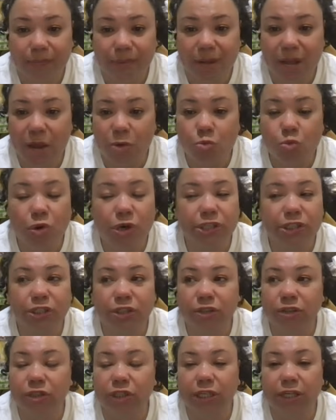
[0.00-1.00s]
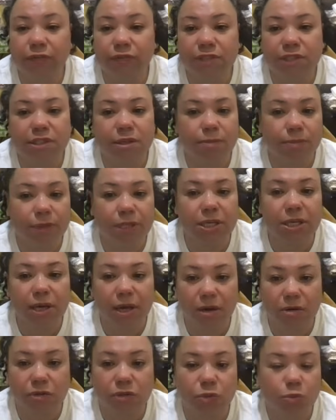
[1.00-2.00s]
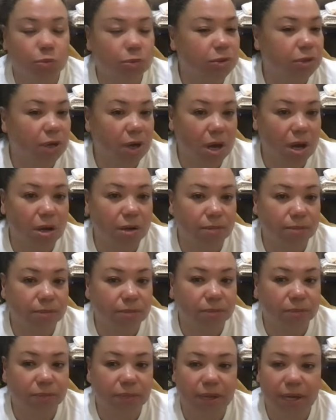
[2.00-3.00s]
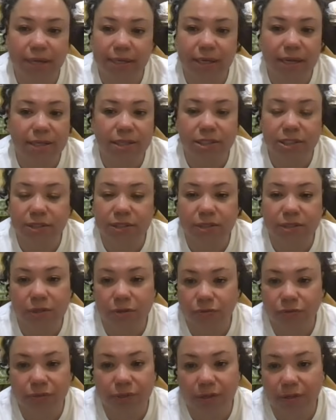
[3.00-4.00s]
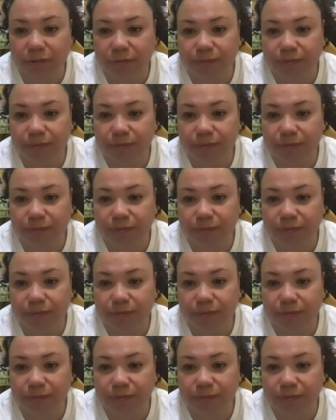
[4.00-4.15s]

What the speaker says: I wonder if something else will come. I just don't know.